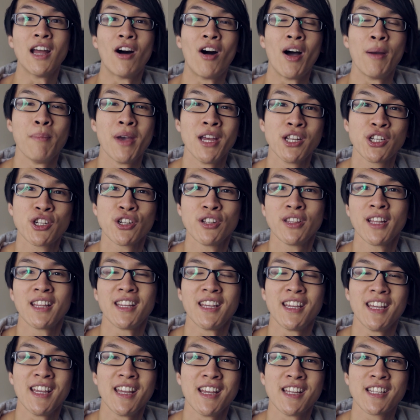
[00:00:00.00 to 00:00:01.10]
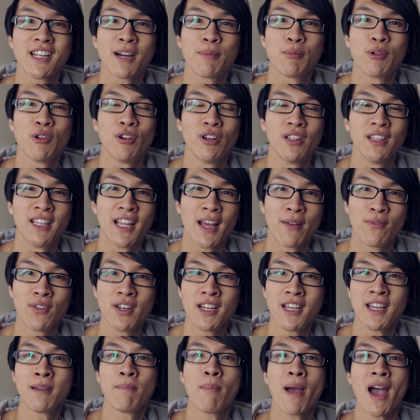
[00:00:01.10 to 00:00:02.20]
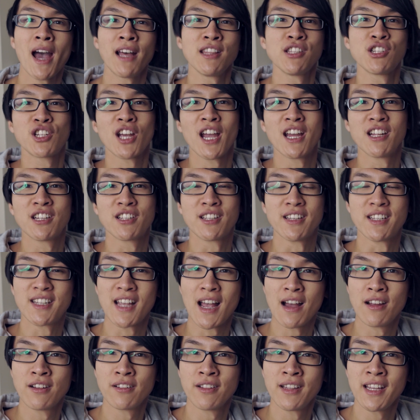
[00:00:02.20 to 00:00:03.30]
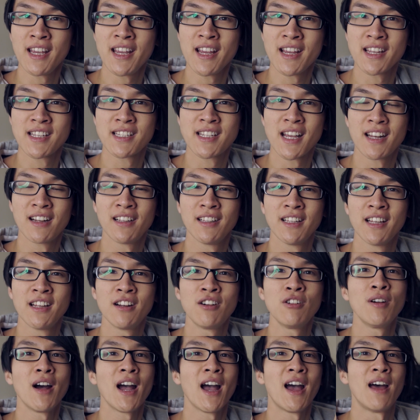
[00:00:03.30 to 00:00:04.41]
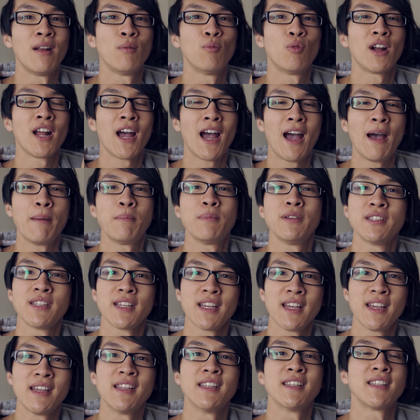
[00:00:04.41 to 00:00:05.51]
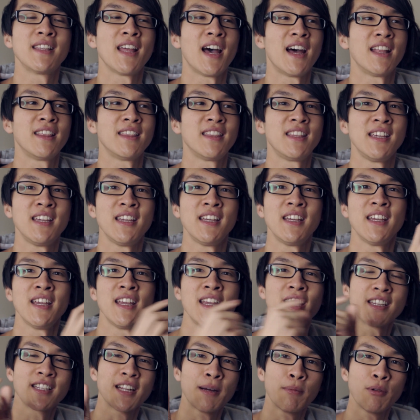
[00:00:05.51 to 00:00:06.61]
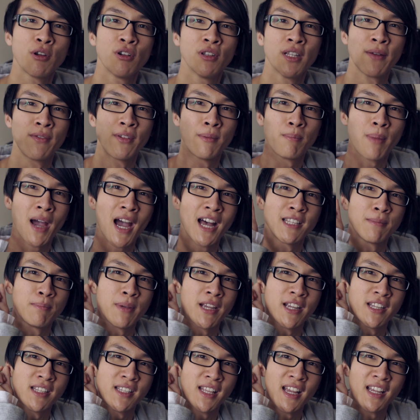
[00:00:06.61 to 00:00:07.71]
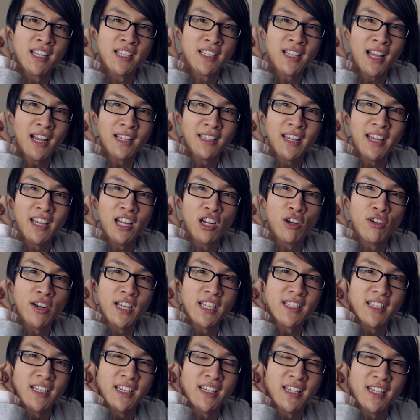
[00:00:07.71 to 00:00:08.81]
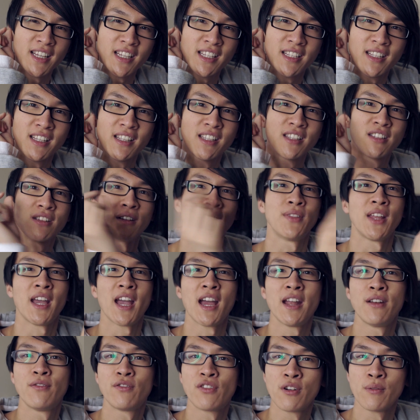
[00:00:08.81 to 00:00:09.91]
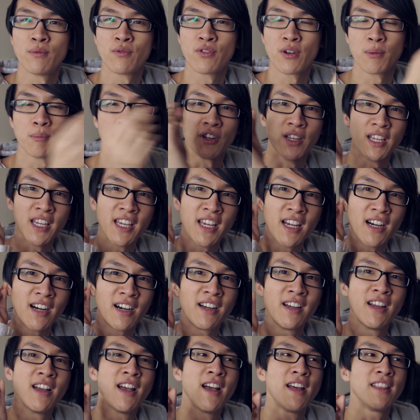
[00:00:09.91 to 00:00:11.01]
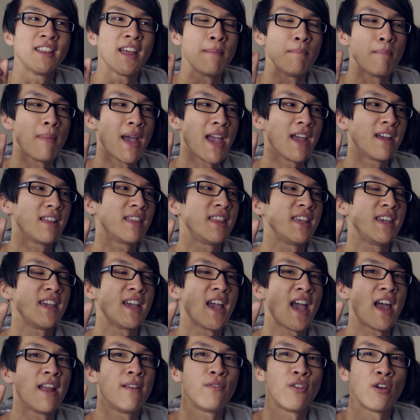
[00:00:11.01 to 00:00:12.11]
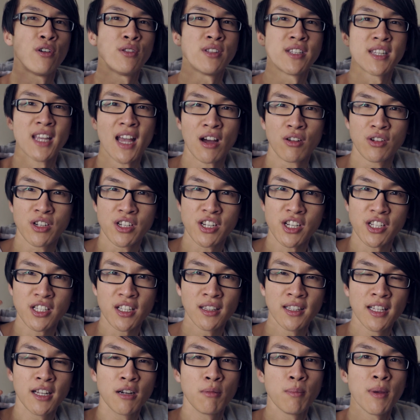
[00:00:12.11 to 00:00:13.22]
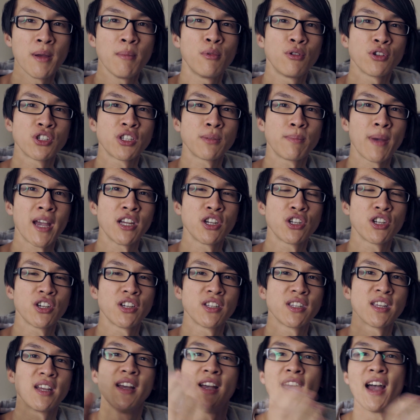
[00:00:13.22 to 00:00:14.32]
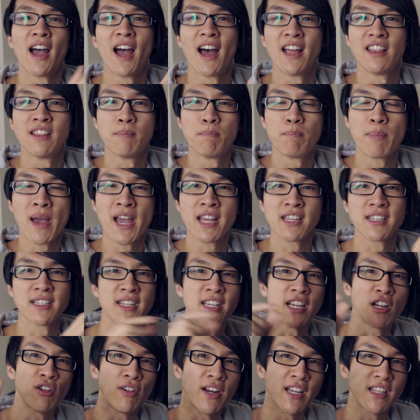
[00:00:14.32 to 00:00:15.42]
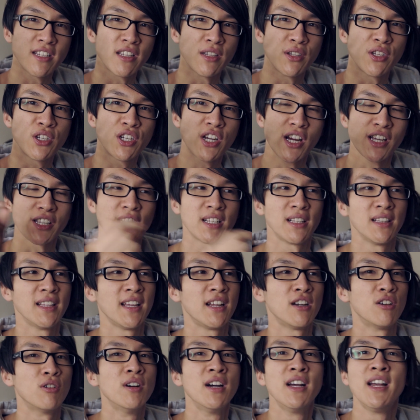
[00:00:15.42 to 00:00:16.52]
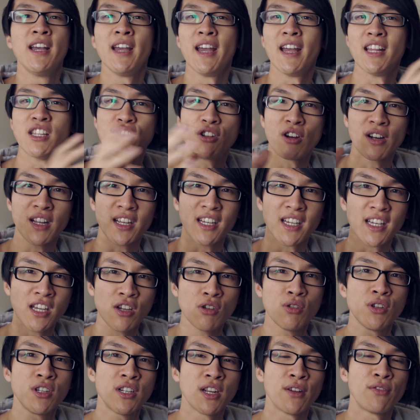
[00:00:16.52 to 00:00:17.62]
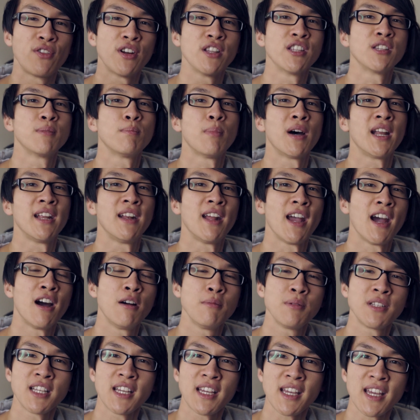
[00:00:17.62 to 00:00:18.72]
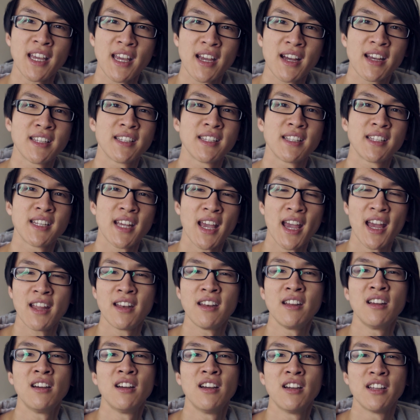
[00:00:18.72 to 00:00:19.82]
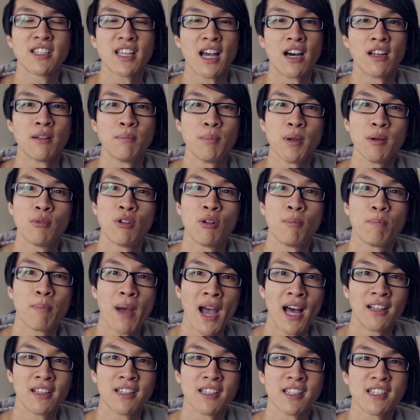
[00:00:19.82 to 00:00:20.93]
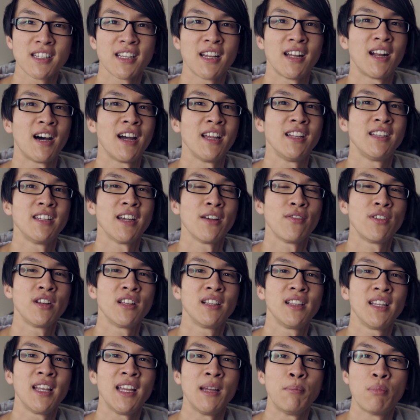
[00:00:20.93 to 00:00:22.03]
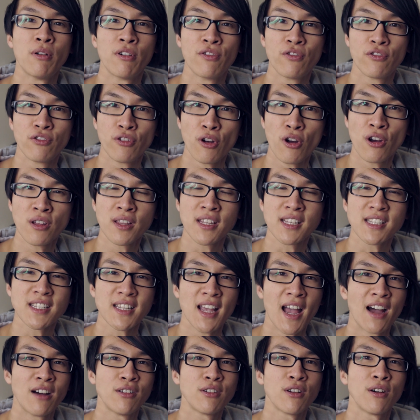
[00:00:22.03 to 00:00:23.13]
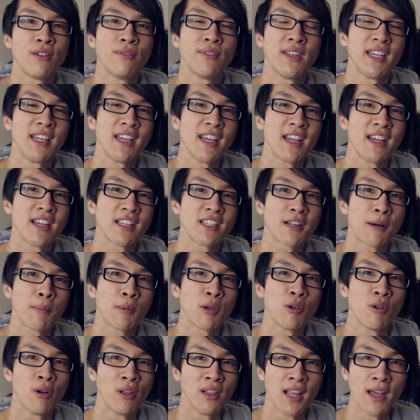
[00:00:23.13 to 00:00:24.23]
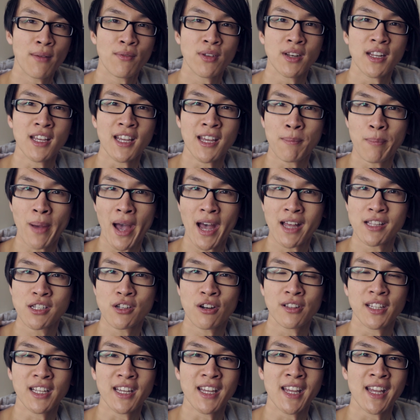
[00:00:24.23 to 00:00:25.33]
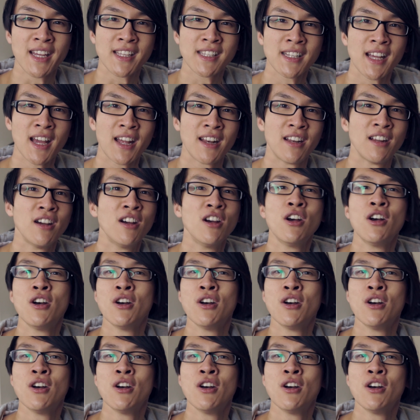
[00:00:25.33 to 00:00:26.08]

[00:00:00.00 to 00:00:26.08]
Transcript: Now, I mentioned that the ESW11 earpads change the sound on the ES10 a little, and what happens is that the ESW11 pads, because they slightly increase the distance of the headphone from your ear, they make the headphone sound just a little bit more spacious, and the bass decreases just a little. It's not a huge difference, but it helps the ES10 sound a bit more balanced, and I definitely prefer the sound of the ESW11 earpads on the ES10.